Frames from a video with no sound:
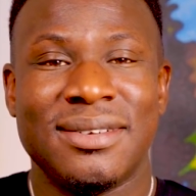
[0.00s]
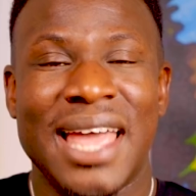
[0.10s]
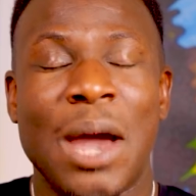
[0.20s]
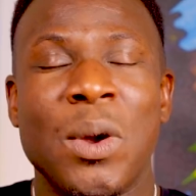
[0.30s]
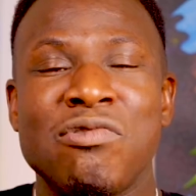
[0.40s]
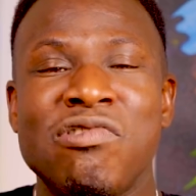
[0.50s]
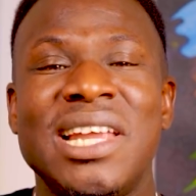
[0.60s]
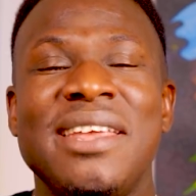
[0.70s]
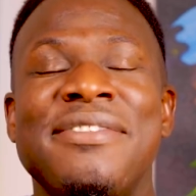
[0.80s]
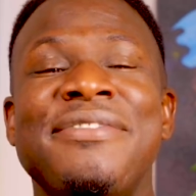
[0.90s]
how it
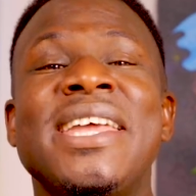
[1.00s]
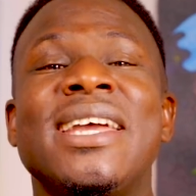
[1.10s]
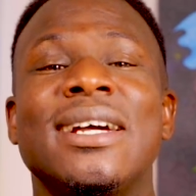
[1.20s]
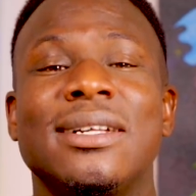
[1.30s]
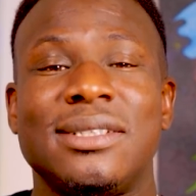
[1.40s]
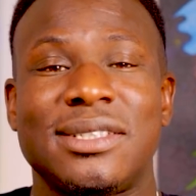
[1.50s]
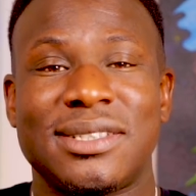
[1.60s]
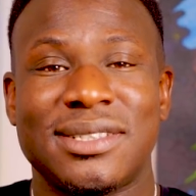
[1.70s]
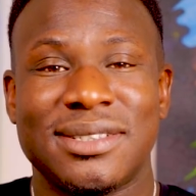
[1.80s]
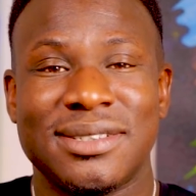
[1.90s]
really
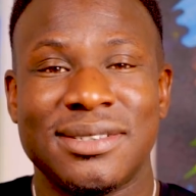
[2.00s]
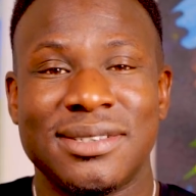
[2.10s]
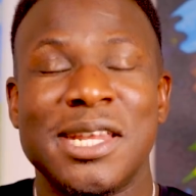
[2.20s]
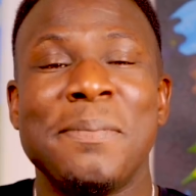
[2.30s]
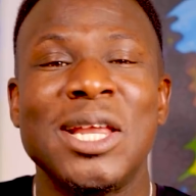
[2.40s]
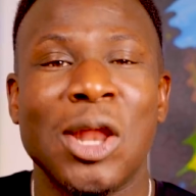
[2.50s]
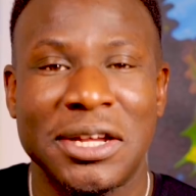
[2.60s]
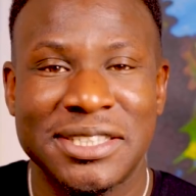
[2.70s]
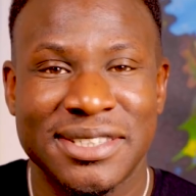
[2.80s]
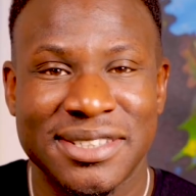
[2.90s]
feels to be
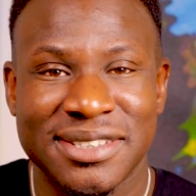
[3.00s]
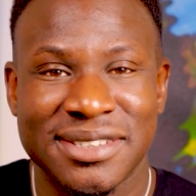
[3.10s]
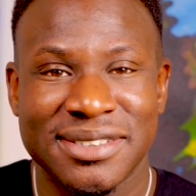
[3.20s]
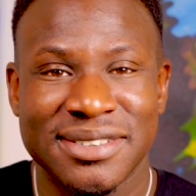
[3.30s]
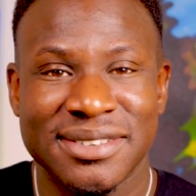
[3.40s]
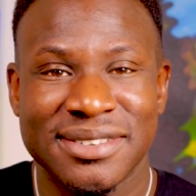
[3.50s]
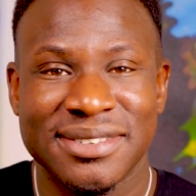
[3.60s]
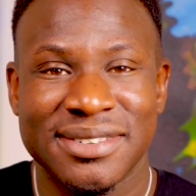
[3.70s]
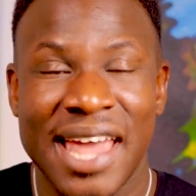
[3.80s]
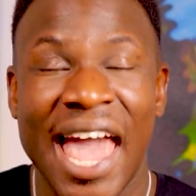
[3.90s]
lost
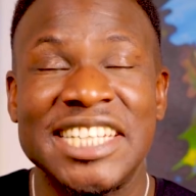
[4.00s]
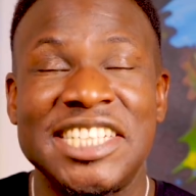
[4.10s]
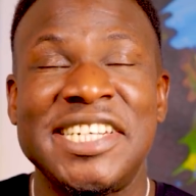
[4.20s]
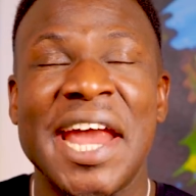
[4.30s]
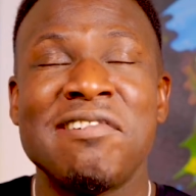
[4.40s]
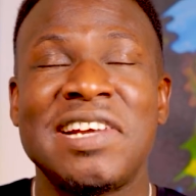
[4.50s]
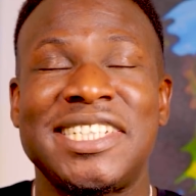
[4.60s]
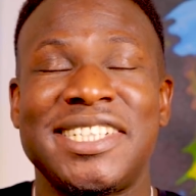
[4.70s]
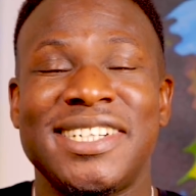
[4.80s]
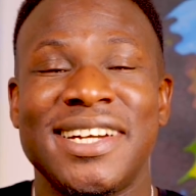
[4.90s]
and
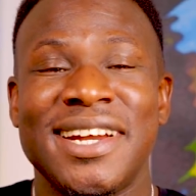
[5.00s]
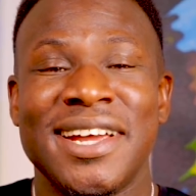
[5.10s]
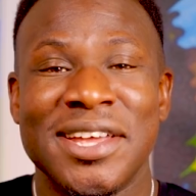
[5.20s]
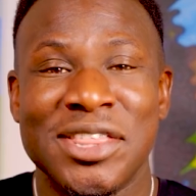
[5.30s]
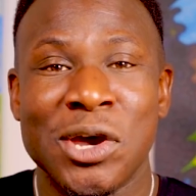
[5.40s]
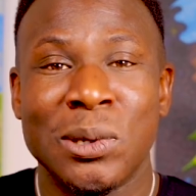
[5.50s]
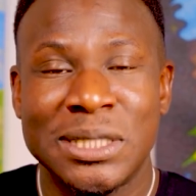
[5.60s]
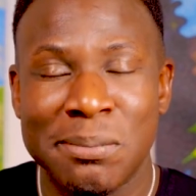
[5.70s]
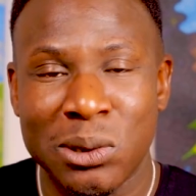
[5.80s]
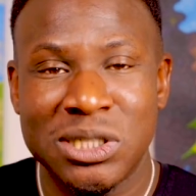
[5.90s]
cherish
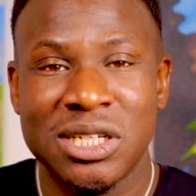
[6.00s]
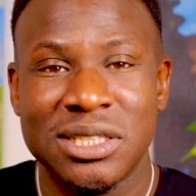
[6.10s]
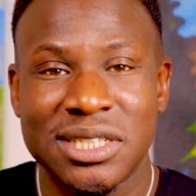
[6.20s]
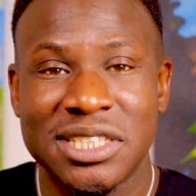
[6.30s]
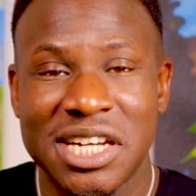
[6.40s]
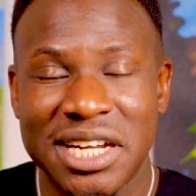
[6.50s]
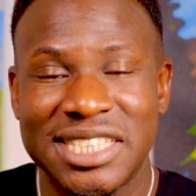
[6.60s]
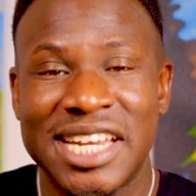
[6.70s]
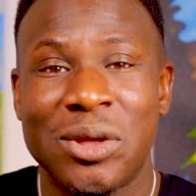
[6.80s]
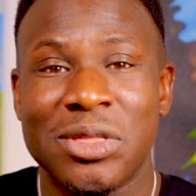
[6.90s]
those emotions because you're going to
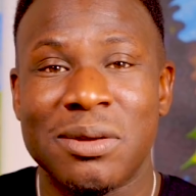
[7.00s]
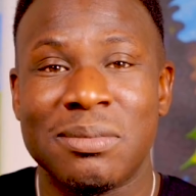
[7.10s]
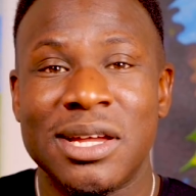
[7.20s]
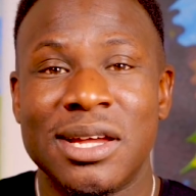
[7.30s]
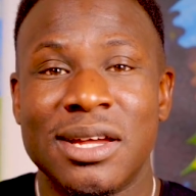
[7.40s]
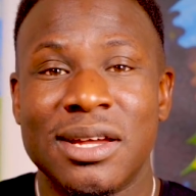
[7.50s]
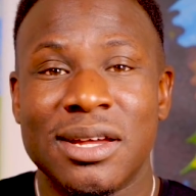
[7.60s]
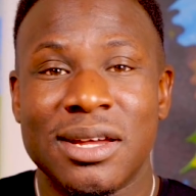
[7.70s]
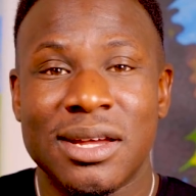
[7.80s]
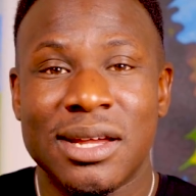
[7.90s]
tell them
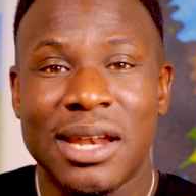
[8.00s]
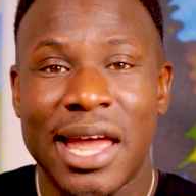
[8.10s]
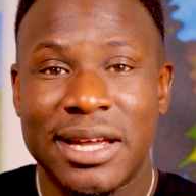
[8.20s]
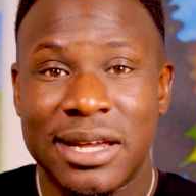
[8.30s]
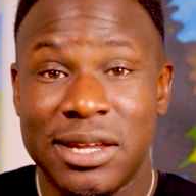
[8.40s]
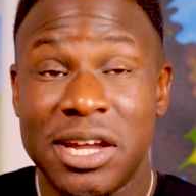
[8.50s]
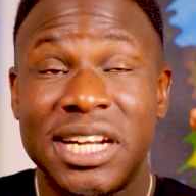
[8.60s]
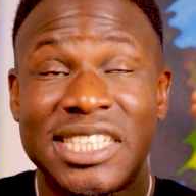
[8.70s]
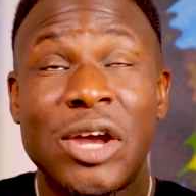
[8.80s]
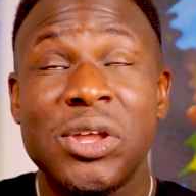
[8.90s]
like, you're
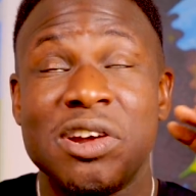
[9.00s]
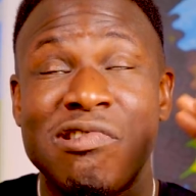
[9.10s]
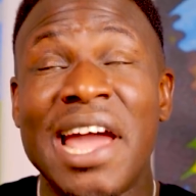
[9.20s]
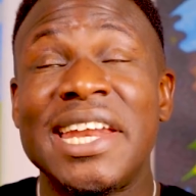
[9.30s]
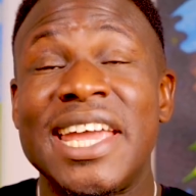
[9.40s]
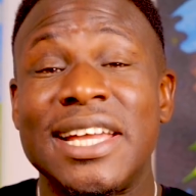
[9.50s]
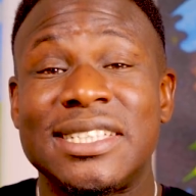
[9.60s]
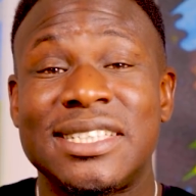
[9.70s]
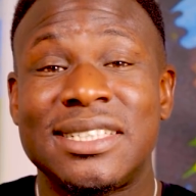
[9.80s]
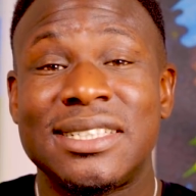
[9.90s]
going to tell your
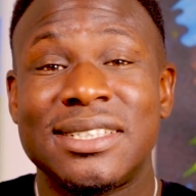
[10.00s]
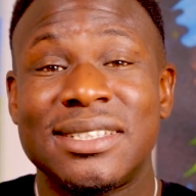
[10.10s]
grandkids